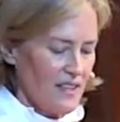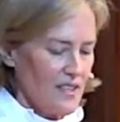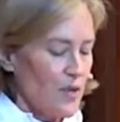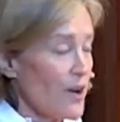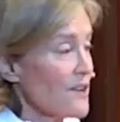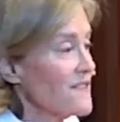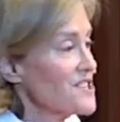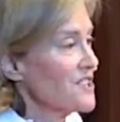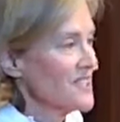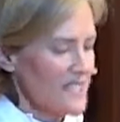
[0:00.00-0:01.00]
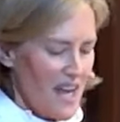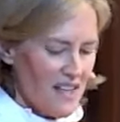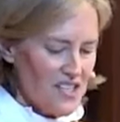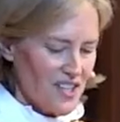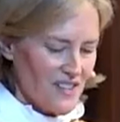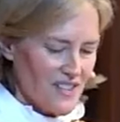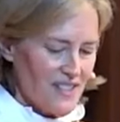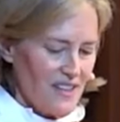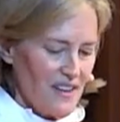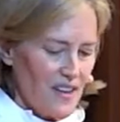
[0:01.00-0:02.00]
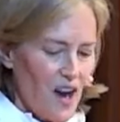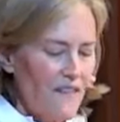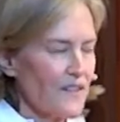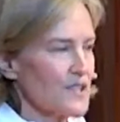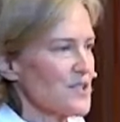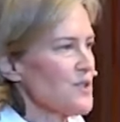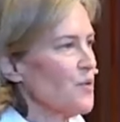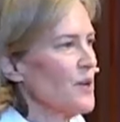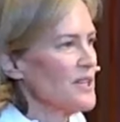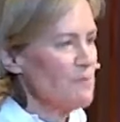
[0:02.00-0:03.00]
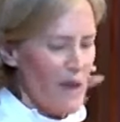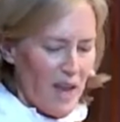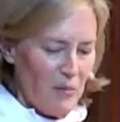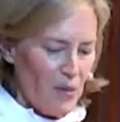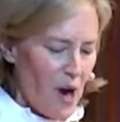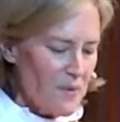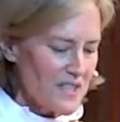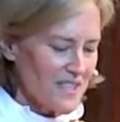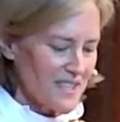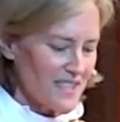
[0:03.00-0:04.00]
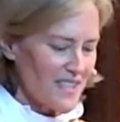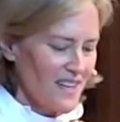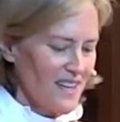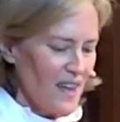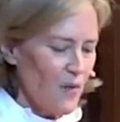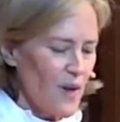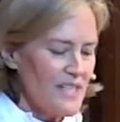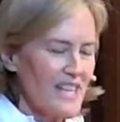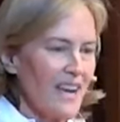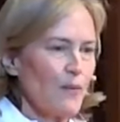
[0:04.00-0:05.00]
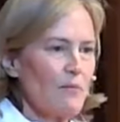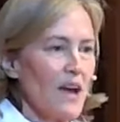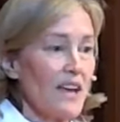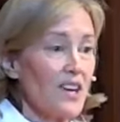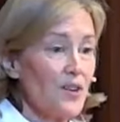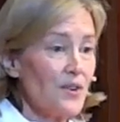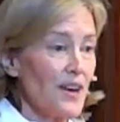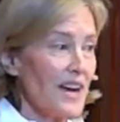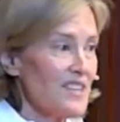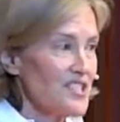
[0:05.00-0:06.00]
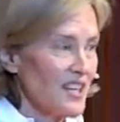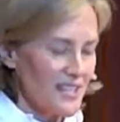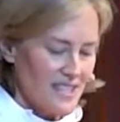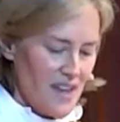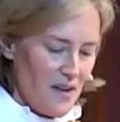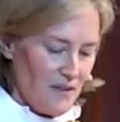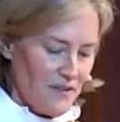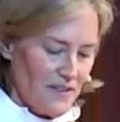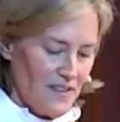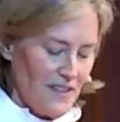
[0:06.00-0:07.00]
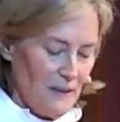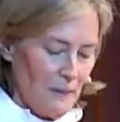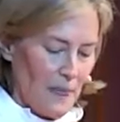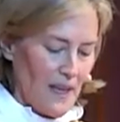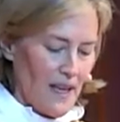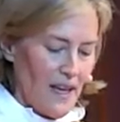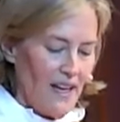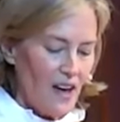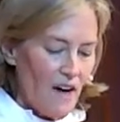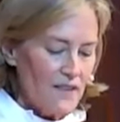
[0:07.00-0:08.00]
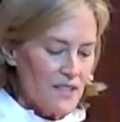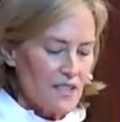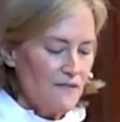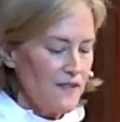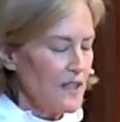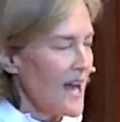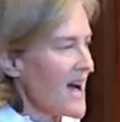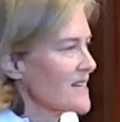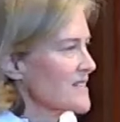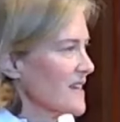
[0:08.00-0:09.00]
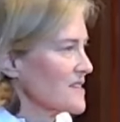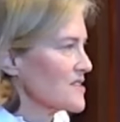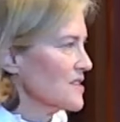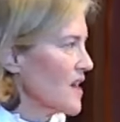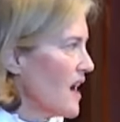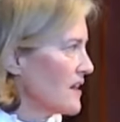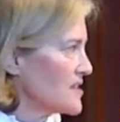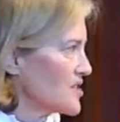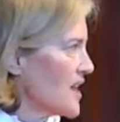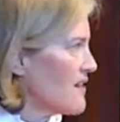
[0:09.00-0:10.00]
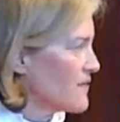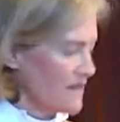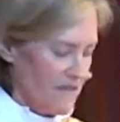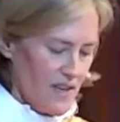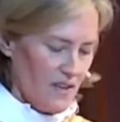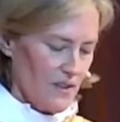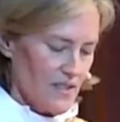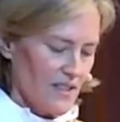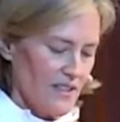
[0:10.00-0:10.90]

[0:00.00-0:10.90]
to artificial intelligence that offers whiz bang promises that one day we might cure aging itself and it offers us full access to knowledge in every field.